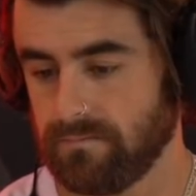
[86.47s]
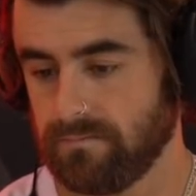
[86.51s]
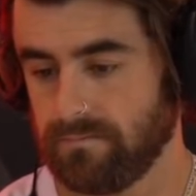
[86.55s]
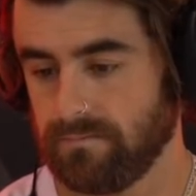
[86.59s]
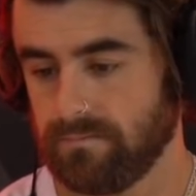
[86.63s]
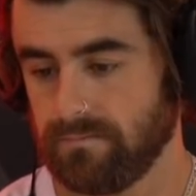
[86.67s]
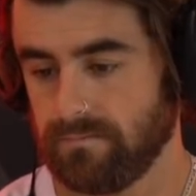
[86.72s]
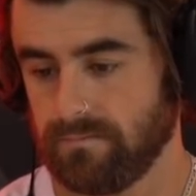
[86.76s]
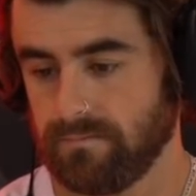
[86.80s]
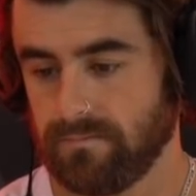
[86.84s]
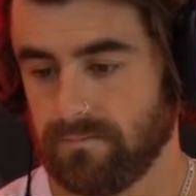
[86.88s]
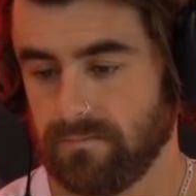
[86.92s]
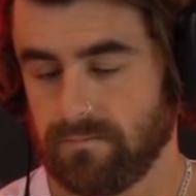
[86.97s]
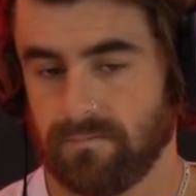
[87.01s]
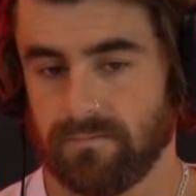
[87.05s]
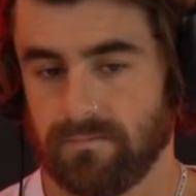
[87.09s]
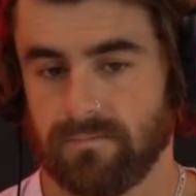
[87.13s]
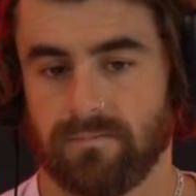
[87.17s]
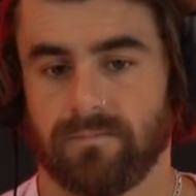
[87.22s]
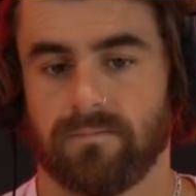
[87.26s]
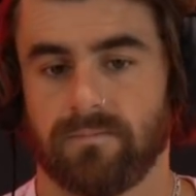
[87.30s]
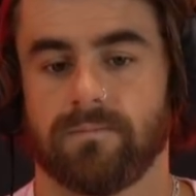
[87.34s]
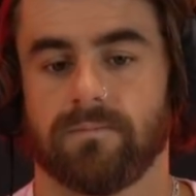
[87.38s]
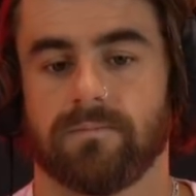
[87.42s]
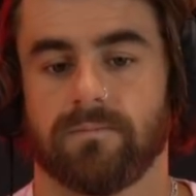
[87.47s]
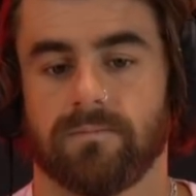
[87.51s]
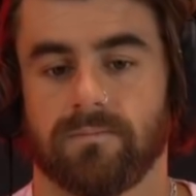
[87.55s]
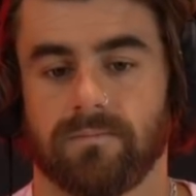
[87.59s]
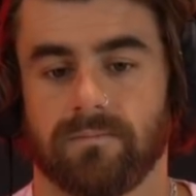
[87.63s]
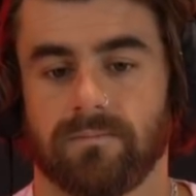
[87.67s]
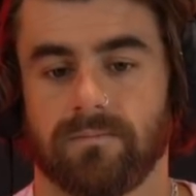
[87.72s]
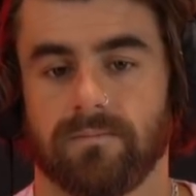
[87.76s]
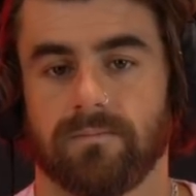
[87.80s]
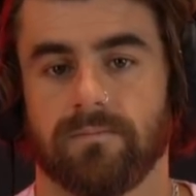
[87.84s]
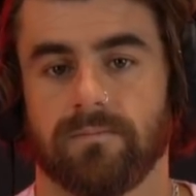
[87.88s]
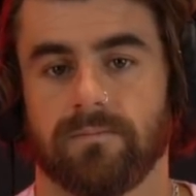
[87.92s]

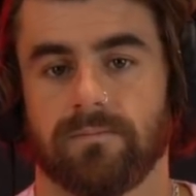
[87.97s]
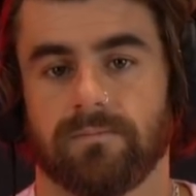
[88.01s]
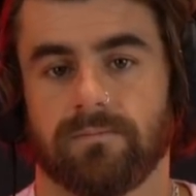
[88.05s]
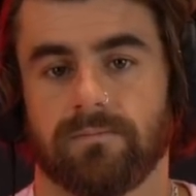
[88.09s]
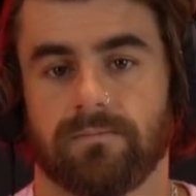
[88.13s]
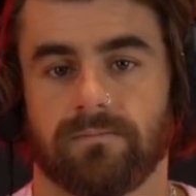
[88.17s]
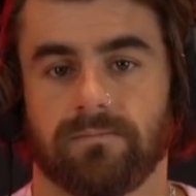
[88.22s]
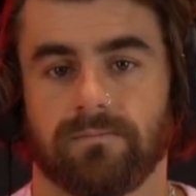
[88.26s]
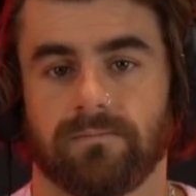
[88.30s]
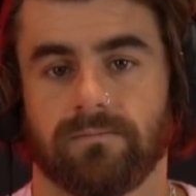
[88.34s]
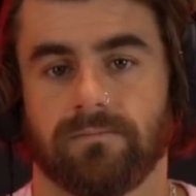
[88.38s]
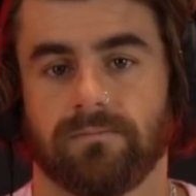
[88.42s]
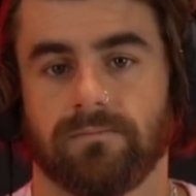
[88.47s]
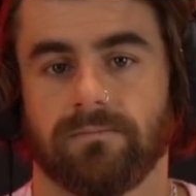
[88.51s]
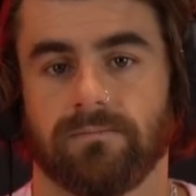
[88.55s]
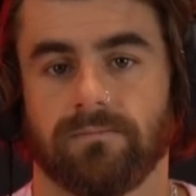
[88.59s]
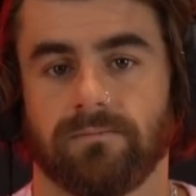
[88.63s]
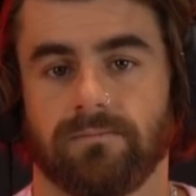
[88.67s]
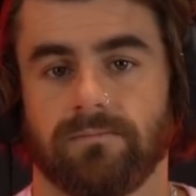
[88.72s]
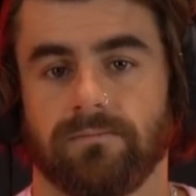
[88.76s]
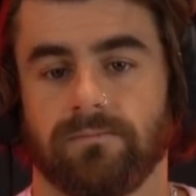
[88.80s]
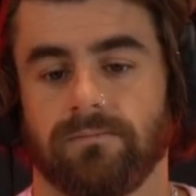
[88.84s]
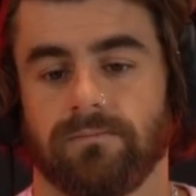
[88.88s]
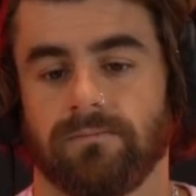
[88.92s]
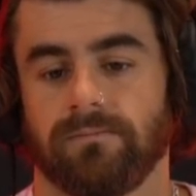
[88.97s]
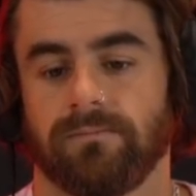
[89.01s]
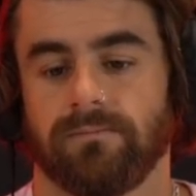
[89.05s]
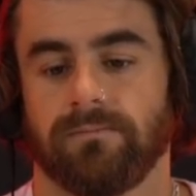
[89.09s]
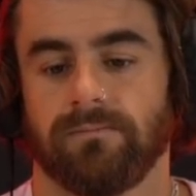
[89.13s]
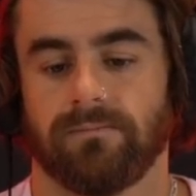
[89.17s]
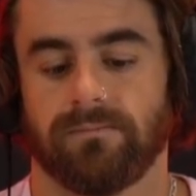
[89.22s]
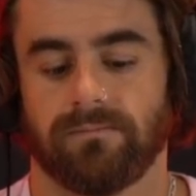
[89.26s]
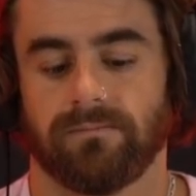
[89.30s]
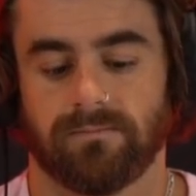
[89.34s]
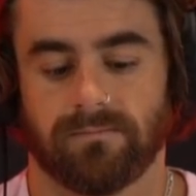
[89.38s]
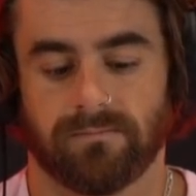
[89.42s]

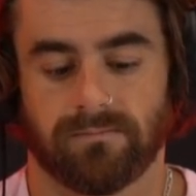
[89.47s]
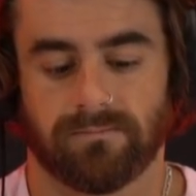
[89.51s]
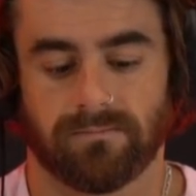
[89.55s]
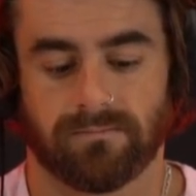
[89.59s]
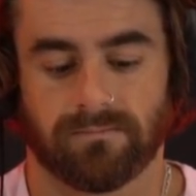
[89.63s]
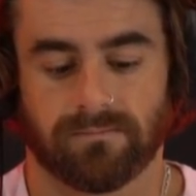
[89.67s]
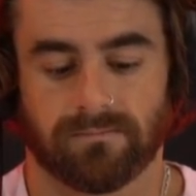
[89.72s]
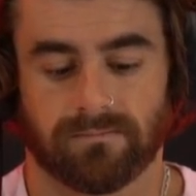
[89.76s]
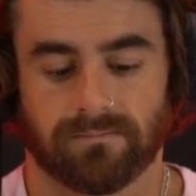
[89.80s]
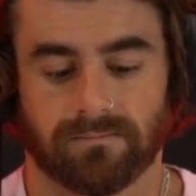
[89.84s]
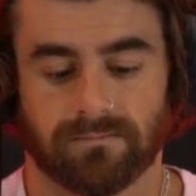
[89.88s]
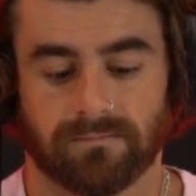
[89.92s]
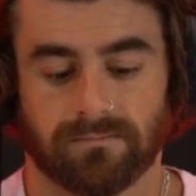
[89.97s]
This person isn't speaking.